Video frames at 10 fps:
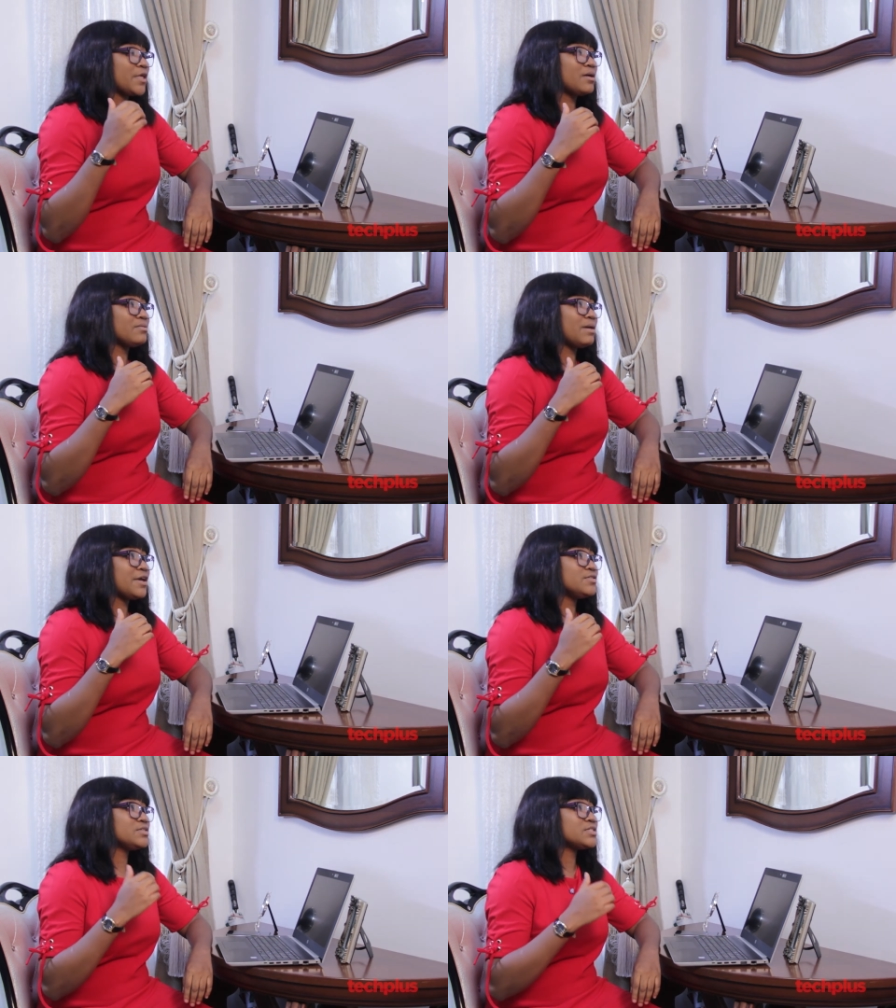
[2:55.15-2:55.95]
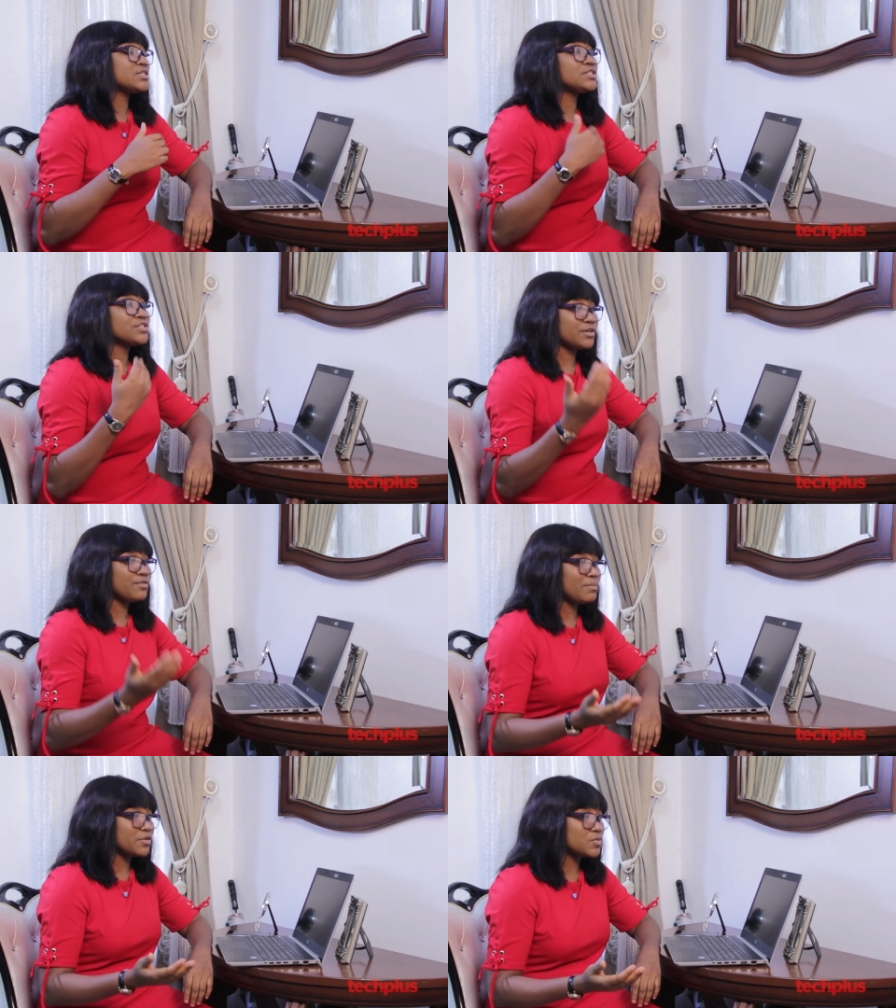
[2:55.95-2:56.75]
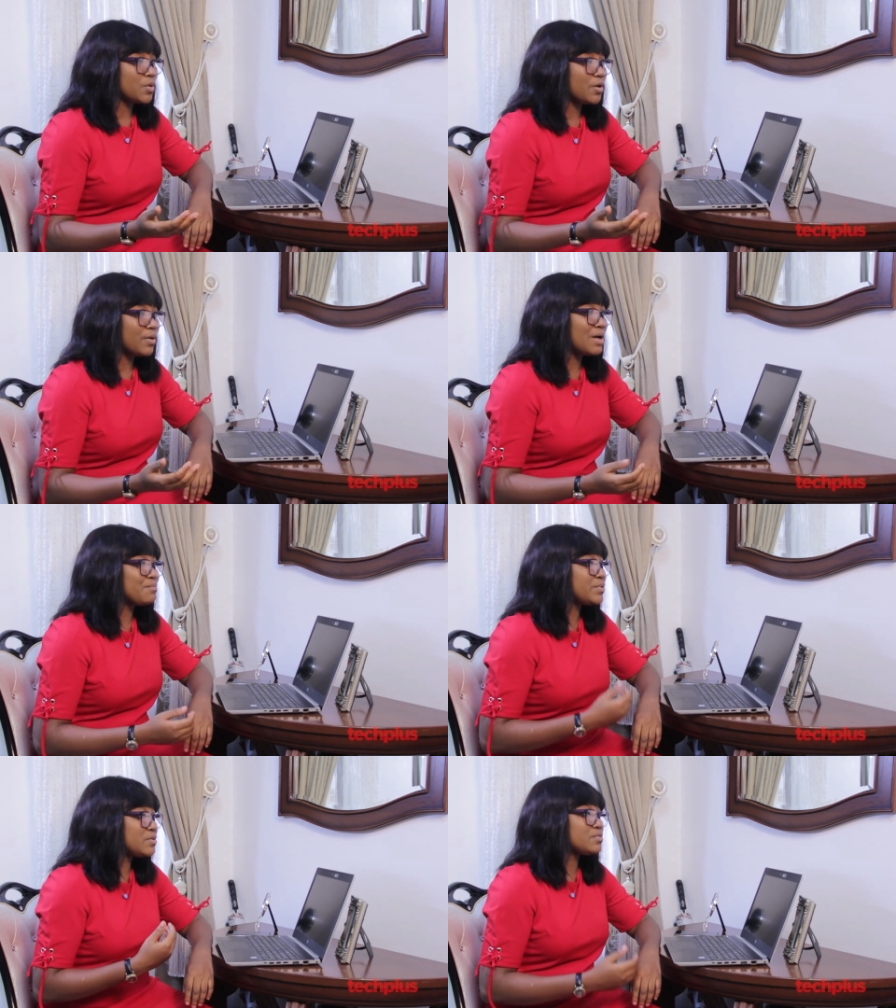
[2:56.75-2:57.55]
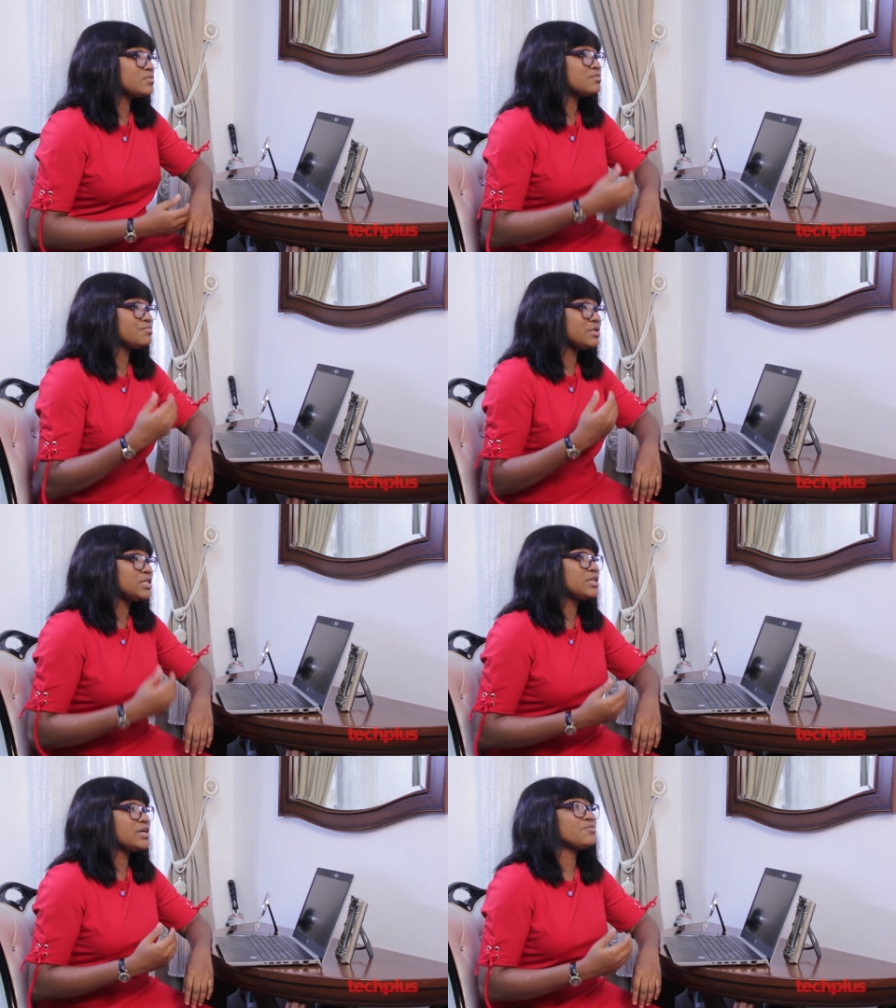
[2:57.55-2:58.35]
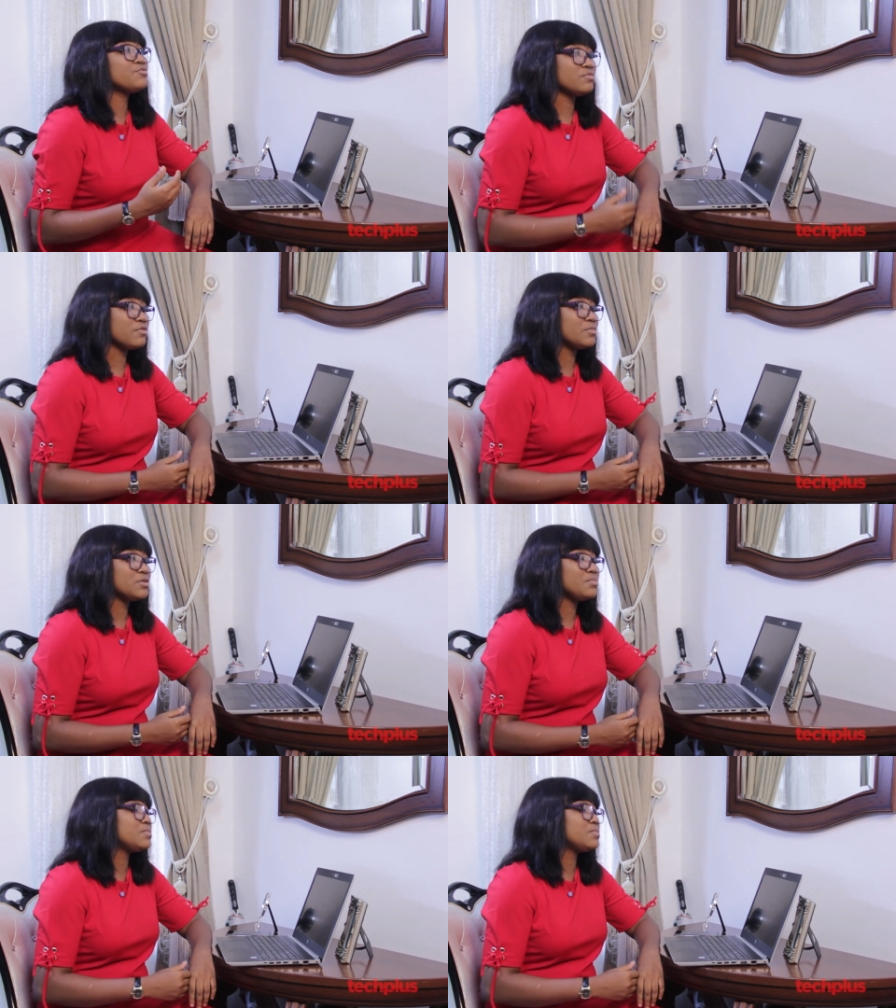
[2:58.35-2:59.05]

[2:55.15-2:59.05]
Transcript: um, i used instagram as well and people really came through for me